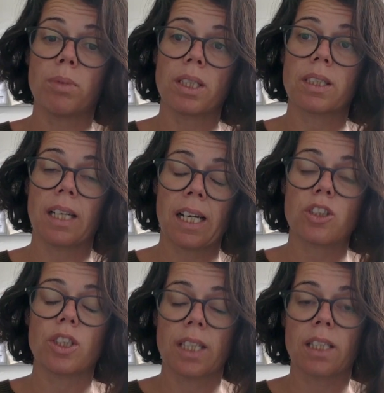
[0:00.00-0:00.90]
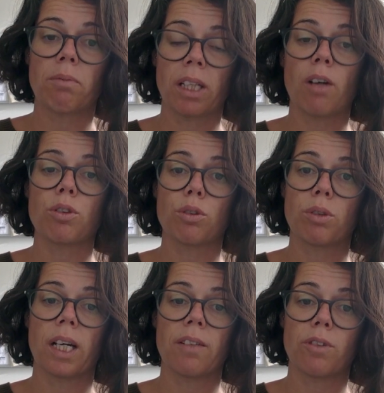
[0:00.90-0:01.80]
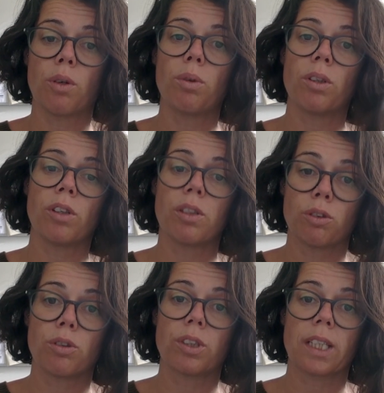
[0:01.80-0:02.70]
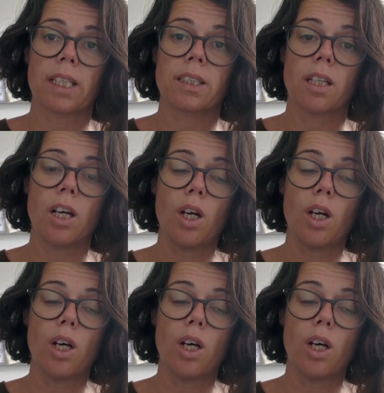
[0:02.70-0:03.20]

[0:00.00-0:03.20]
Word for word: because that allows you to kind of go with to the text